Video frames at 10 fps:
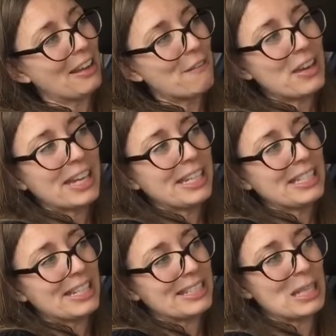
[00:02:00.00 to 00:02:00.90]
Find
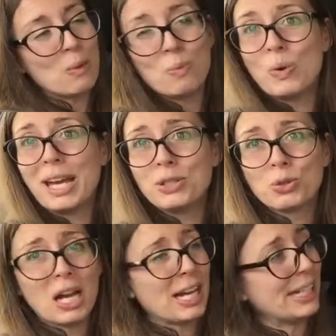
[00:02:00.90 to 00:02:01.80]
us somewhere
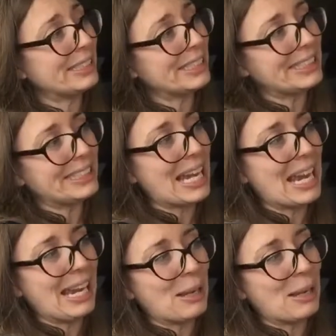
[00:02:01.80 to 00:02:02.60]
dry to stay,